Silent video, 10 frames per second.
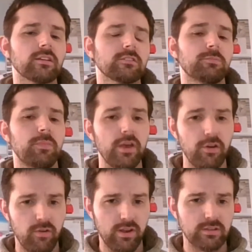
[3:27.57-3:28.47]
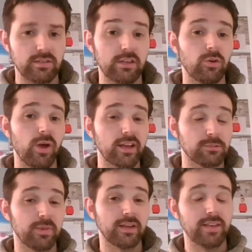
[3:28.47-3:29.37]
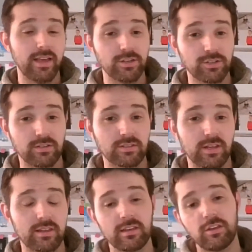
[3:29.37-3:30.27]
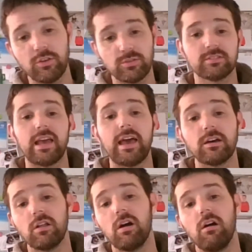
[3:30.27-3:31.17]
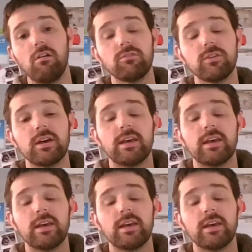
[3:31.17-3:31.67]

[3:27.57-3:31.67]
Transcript: experience and your expectations, and I think your scale of,